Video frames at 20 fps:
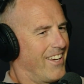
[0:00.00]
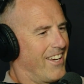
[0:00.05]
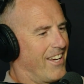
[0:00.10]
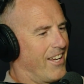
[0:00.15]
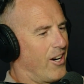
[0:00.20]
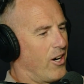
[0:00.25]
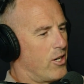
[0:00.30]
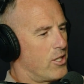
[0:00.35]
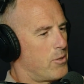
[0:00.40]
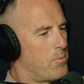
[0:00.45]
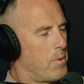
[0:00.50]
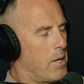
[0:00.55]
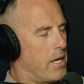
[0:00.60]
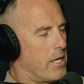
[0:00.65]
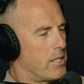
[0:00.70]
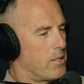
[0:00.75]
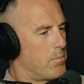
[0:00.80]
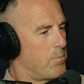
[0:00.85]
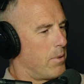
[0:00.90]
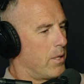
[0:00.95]
in our
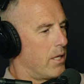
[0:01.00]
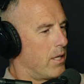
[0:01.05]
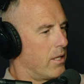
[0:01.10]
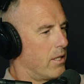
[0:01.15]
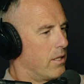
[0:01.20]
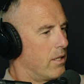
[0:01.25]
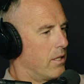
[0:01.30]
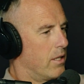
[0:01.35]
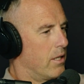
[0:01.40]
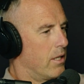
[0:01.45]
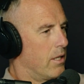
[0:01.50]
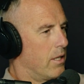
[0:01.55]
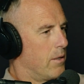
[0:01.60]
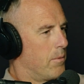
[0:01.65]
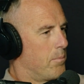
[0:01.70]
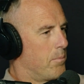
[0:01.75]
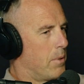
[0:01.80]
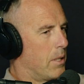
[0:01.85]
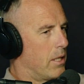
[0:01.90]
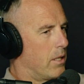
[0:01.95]
space, but
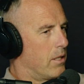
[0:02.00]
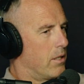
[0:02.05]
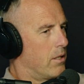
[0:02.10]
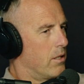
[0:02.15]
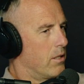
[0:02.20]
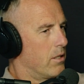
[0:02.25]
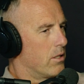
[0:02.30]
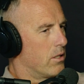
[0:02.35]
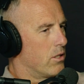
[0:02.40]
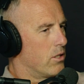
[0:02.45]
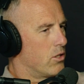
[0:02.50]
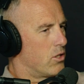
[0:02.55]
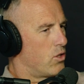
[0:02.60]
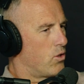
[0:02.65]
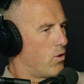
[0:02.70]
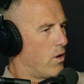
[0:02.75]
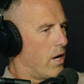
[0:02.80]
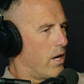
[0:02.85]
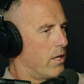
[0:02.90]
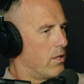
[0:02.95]
you
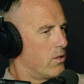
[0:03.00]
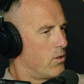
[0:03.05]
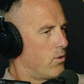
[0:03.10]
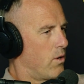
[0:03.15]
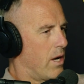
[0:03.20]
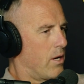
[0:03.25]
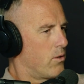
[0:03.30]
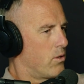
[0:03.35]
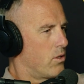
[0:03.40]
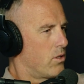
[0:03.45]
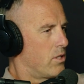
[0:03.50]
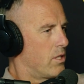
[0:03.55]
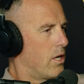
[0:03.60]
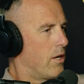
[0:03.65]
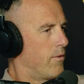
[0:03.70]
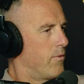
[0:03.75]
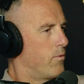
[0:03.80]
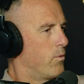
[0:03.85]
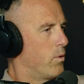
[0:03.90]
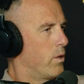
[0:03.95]
surround
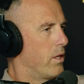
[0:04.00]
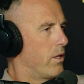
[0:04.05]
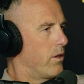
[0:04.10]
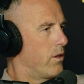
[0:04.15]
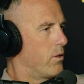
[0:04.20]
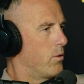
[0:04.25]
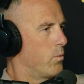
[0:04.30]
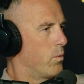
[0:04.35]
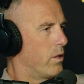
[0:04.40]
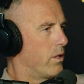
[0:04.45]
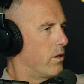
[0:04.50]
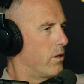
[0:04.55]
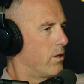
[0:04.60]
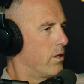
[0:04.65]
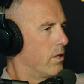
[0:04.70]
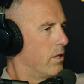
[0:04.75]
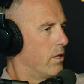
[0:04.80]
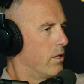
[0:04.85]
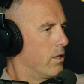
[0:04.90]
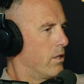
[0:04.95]
yourself with
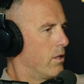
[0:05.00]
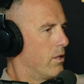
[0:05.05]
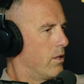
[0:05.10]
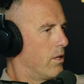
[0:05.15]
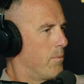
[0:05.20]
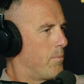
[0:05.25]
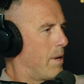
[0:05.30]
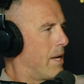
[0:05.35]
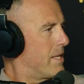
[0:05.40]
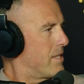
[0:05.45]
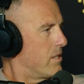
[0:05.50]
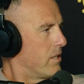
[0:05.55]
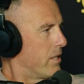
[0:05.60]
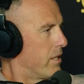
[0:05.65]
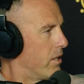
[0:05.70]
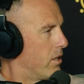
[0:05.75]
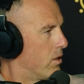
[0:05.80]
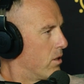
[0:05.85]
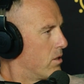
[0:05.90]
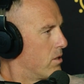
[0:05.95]
the best
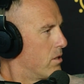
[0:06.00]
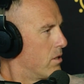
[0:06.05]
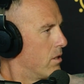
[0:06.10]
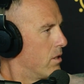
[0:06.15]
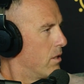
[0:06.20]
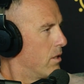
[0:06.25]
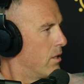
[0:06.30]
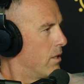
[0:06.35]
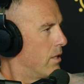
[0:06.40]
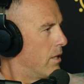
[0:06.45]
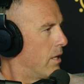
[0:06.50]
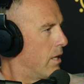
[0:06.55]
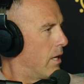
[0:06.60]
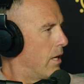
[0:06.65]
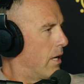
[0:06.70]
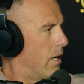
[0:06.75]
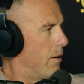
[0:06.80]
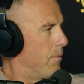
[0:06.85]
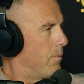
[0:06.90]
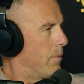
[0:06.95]
leaders.
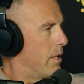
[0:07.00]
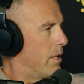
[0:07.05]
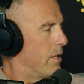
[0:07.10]
It's